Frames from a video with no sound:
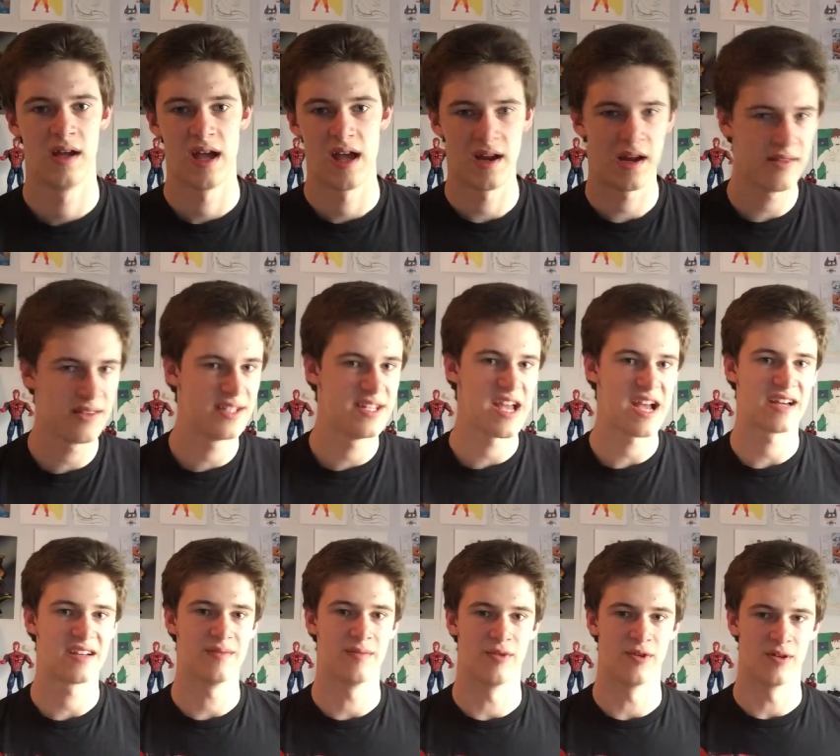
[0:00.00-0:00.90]
And on the
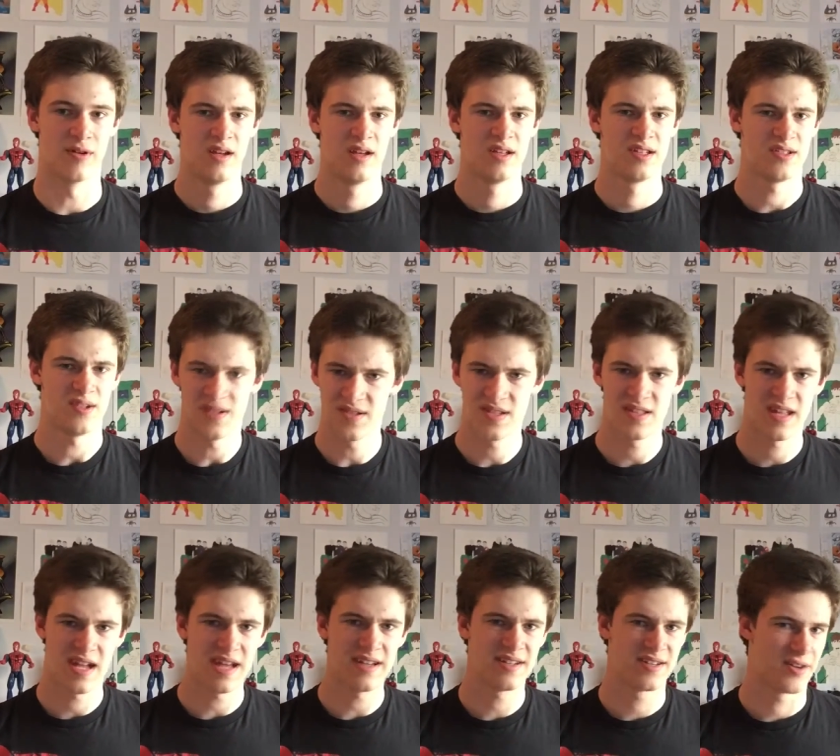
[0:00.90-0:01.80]
Dagdamor, seriously,
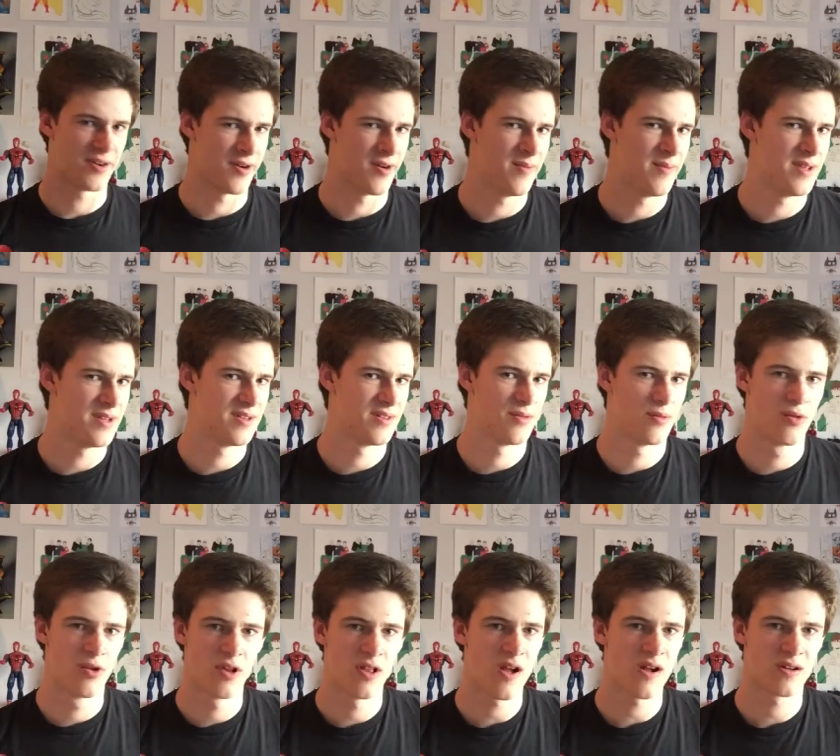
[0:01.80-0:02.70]
they had to turn him into the
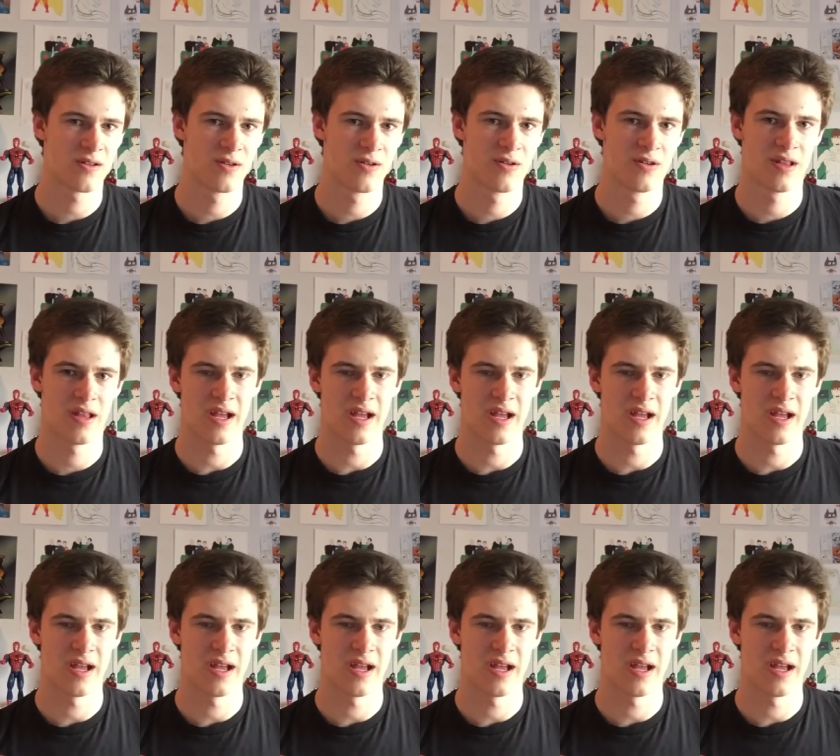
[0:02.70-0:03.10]
Warlock Lord?